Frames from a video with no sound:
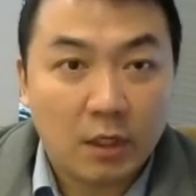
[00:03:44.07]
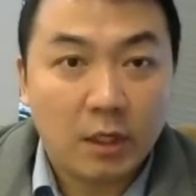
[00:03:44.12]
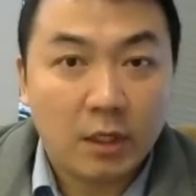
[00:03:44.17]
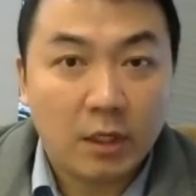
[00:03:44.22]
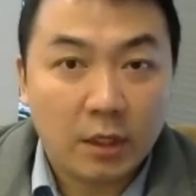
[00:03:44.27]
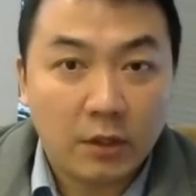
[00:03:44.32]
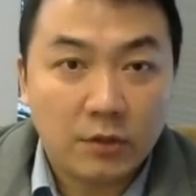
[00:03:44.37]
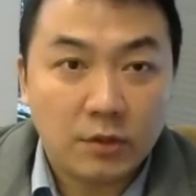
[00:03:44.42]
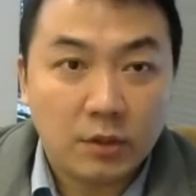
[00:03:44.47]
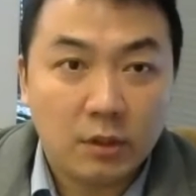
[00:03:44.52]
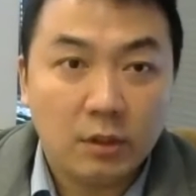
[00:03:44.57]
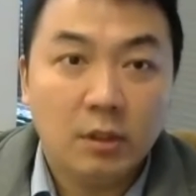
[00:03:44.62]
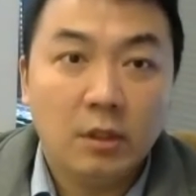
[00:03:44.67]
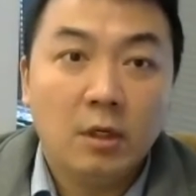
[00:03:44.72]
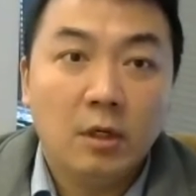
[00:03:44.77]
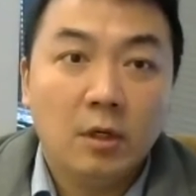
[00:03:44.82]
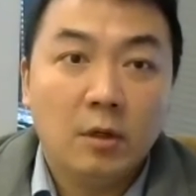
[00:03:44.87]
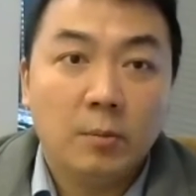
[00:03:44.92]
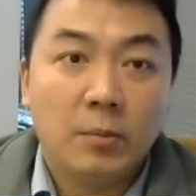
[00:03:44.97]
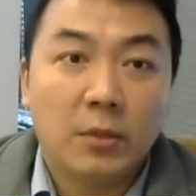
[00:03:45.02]
cancer,
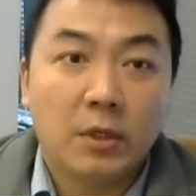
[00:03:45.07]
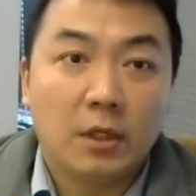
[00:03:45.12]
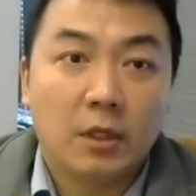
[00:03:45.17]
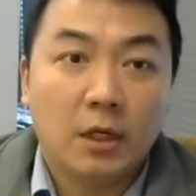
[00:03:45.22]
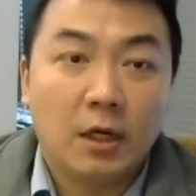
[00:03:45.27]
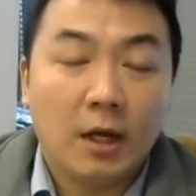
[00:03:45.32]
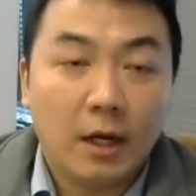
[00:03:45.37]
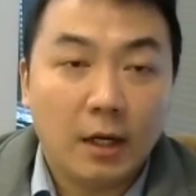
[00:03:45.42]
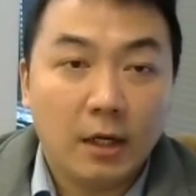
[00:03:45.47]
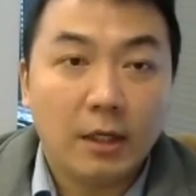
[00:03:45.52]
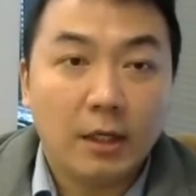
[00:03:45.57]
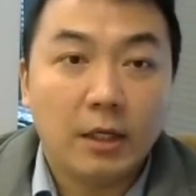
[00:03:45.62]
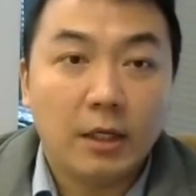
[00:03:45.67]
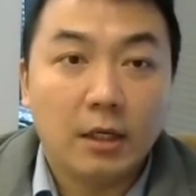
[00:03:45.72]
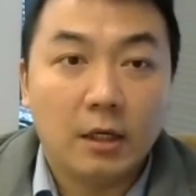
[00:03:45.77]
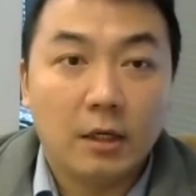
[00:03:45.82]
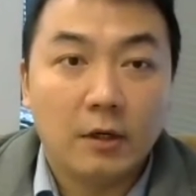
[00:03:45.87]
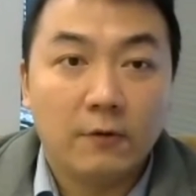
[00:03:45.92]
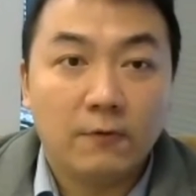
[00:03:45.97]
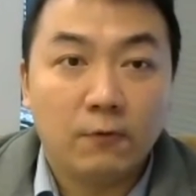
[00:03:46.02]
but highly
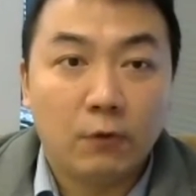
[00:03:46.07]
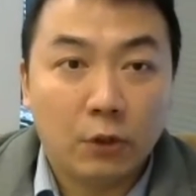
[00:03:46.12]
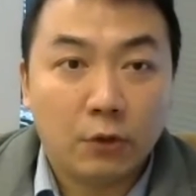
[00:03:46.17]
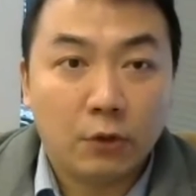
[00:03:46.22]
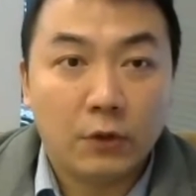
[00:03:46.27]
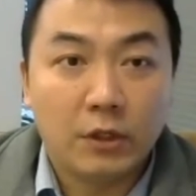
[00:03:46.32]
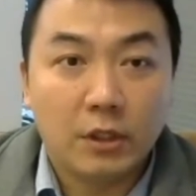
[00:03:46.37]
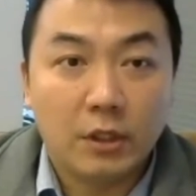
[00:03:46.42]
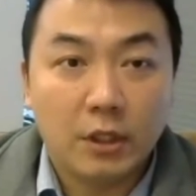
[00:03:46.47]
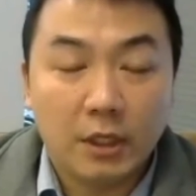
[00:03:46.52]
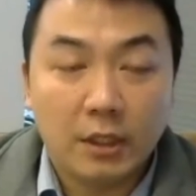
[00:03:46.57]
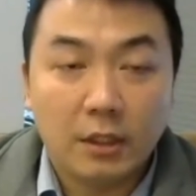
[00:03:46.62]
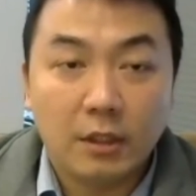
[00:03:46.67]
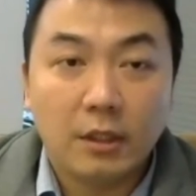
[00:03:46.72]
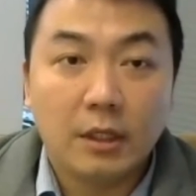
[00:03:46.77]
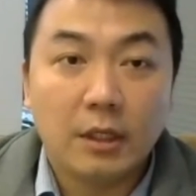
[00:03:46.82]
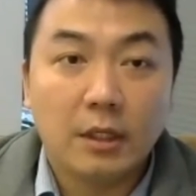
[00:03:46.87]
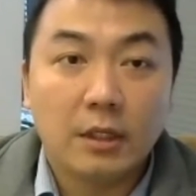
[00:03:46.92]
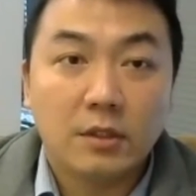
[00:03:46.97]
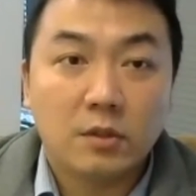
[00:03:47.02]
frequent in
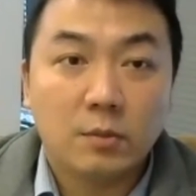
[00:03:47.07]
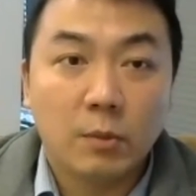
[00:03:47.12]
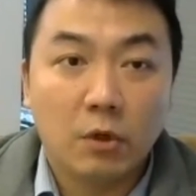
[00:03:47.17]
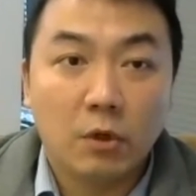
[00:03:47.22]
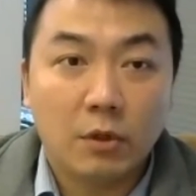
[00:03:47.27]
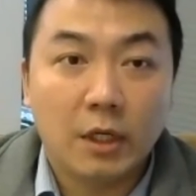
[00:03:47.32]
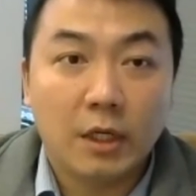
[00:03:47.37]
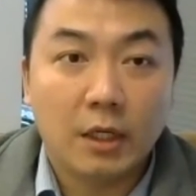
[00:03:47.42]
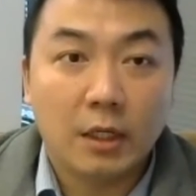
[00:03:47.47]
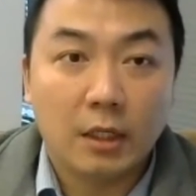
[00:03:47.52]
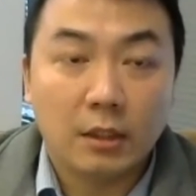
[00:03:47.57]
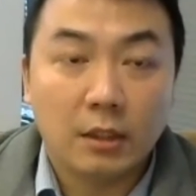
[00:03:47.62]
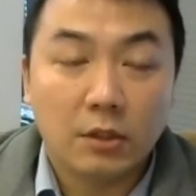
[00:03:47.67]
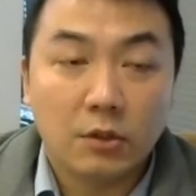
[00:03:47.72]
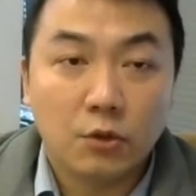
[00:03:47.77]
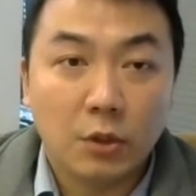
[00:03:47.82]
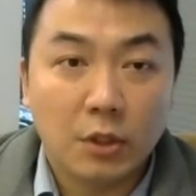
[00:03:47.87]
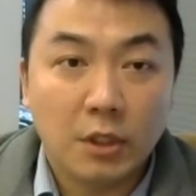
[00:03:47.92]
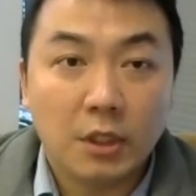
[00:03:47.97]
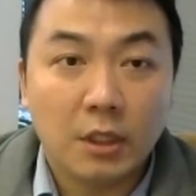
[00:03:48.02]
the smoking and the
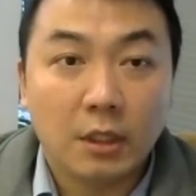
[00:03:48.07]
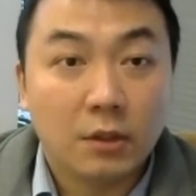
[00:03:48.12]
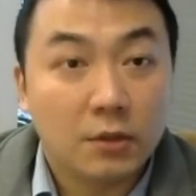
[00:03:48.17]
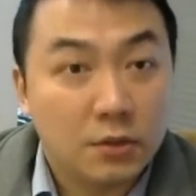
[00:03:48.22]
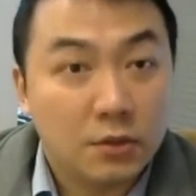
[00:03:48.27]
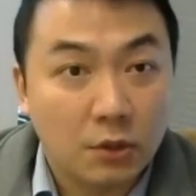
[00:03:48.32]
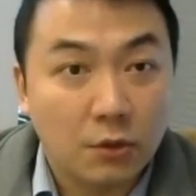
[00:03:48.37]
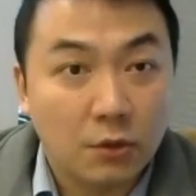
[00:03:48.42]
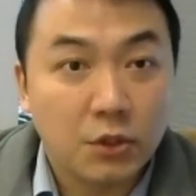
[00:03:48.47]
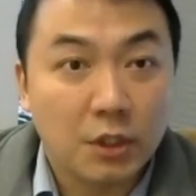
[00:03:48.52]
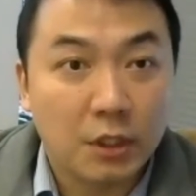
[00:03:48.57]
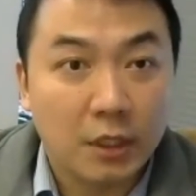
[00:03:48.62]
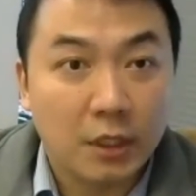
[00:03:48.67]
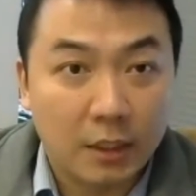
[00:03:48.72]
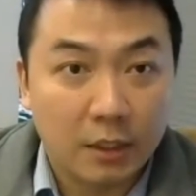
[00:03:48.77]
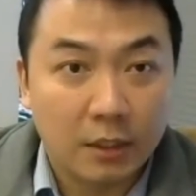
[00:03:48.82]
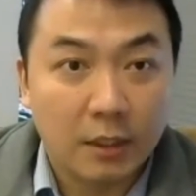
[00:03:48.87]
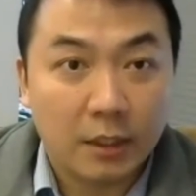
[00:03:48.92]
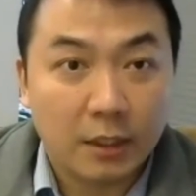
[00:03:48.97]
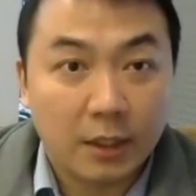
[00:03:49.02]
drinking associated head
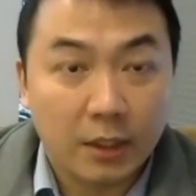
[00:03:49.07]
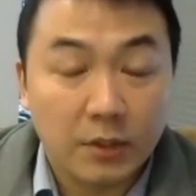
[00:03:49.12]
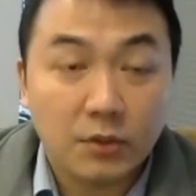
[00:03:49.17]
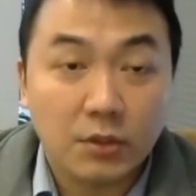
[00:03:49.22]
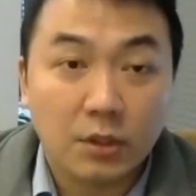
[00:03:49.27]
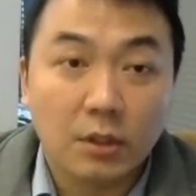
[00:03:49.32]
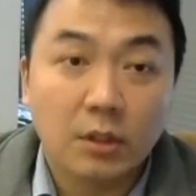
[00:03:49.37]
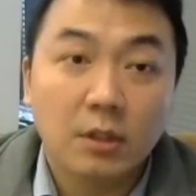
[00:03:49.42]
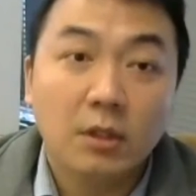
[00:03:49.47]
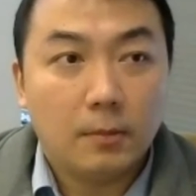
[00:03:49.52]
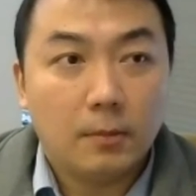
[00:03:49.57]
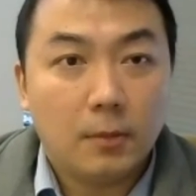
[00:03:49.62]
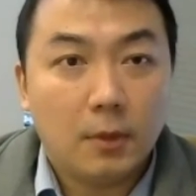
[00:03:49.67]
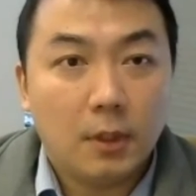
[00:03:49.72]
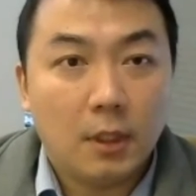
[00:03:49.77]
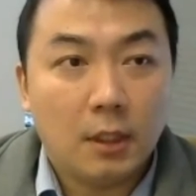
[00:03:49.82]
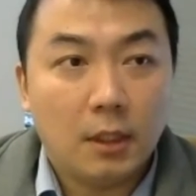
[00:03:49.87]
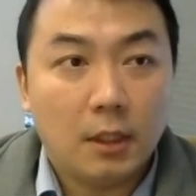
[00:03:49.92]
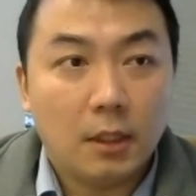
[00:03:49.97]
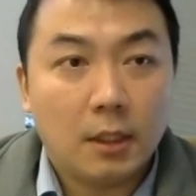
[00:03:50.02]
and neck cancer.
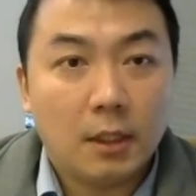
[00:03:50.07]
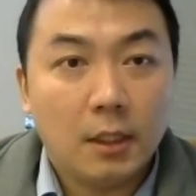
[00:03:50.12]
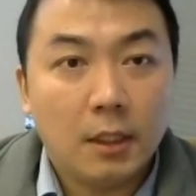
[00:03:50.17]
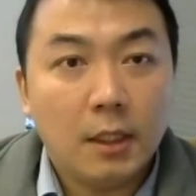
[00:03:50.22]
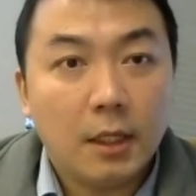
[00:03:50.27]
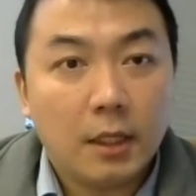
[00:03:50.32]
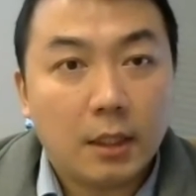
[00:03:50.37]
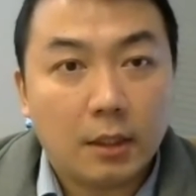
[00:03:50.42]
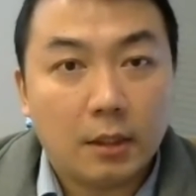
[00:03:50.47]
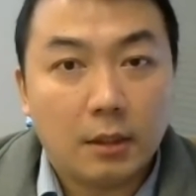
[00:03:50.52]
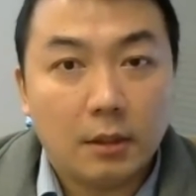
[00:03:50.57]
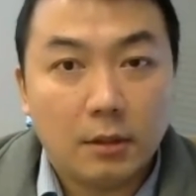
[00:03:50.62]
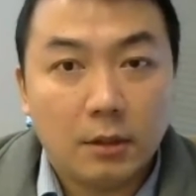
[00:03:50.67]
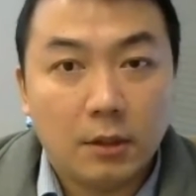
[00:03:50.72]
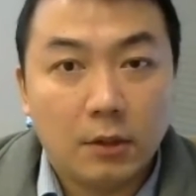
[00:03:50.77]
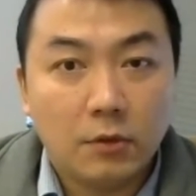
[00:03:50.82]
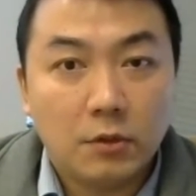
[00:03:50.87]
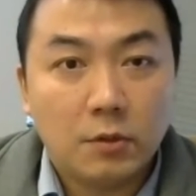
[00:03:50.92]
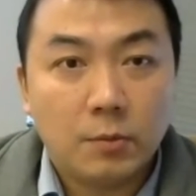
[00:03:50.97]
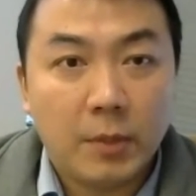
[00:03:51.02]
In the clinic,
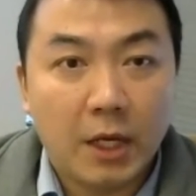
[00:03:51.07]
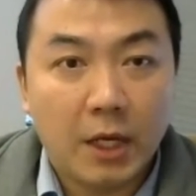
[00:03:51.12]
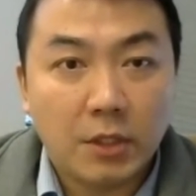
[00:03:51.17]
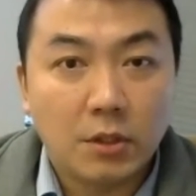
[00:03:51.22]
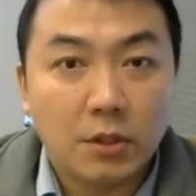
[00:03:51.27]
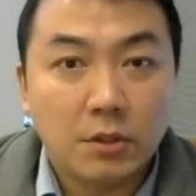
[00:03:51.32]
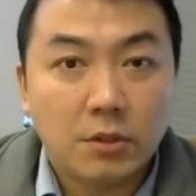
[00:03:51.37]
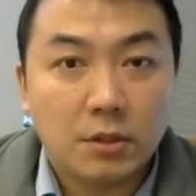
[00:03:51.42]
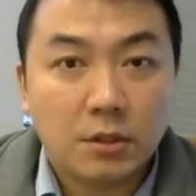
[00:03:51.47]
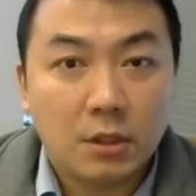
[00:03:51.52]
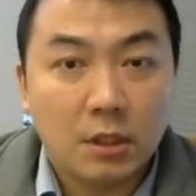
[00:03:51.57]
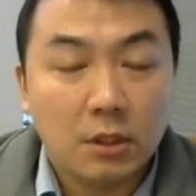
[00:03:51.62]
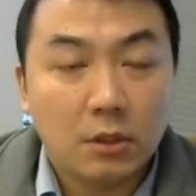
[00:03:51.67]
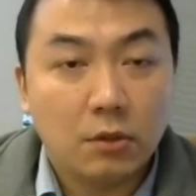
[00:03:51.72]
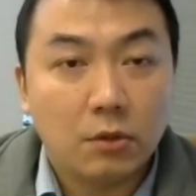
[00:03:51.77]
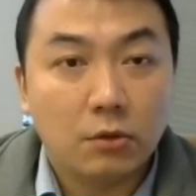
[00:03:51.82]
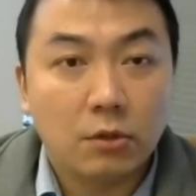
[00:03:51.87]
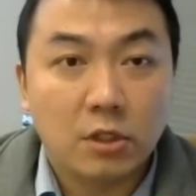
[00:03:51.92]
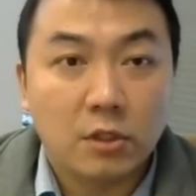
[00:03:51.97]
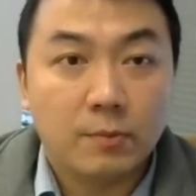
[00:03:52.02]
those patients tend
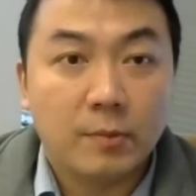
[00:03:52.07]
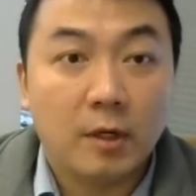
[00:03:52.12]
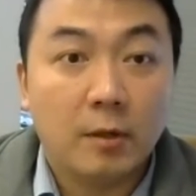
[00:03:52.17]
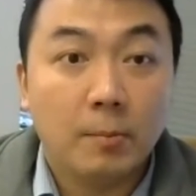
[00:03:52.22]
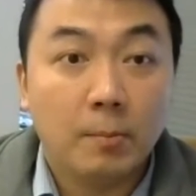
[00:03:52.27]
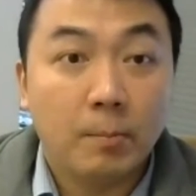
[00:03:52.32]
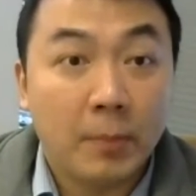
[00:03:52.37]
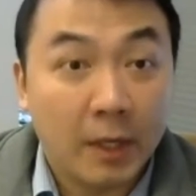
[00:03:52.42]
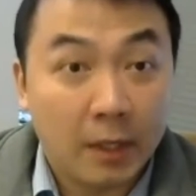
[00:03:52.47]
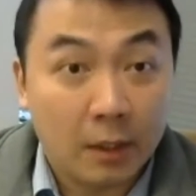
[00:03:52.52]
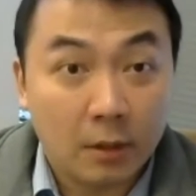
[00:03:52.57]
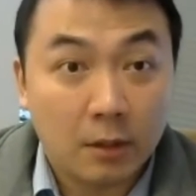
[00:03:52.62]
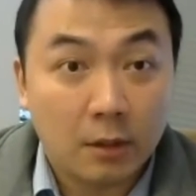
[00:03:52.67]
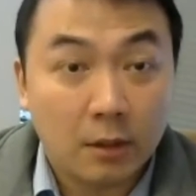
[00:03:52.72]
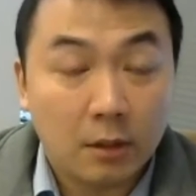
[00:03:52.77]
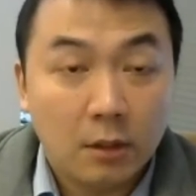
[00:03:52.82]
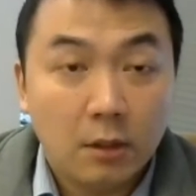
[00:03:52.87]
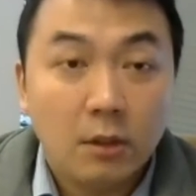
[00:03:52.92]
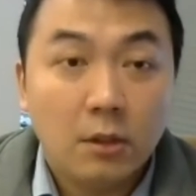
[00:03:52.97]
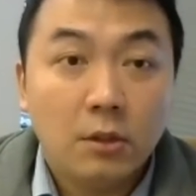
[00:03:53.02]
to respond better
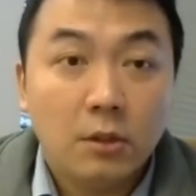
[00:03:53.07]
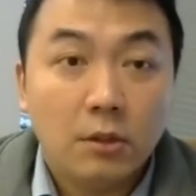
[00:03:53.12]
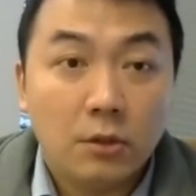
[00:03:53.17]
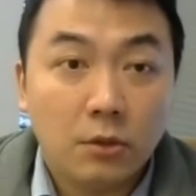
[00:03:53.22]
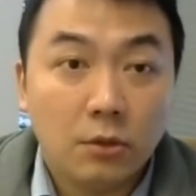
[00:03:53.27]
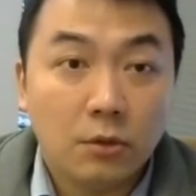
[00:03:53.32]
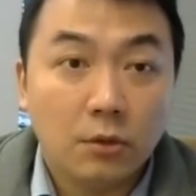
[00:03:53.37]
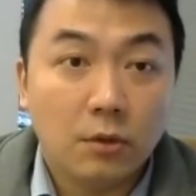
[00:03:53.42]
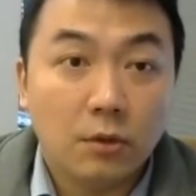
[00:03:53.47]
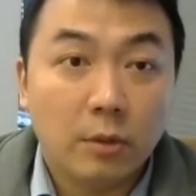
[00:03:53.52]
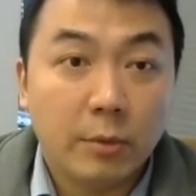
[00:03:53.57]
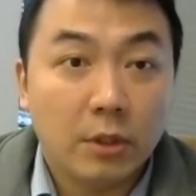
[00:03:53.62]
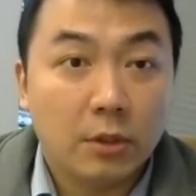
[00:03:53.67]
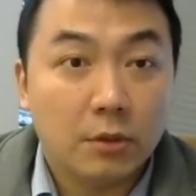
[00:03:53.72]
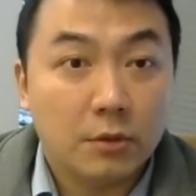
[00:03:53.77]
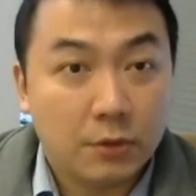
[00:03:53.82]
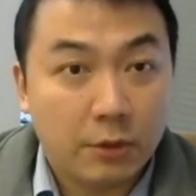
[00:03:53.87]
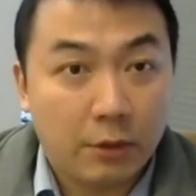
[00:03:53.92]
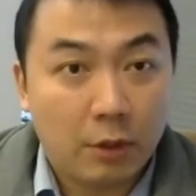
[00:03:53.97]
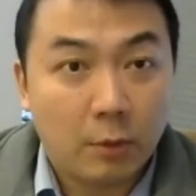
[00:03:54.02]
to
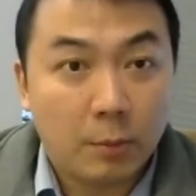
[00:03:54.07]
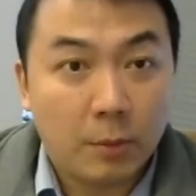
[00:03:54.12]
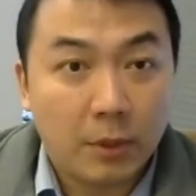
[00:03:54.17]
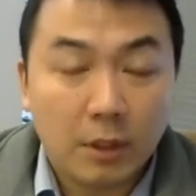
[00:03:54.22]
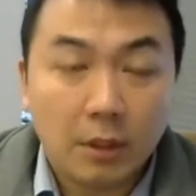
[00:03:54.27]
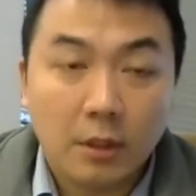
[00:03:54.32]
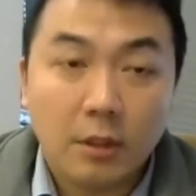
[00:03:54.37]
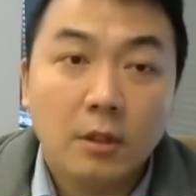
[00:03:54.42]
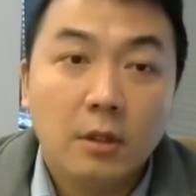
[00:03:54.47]
immunotherapy.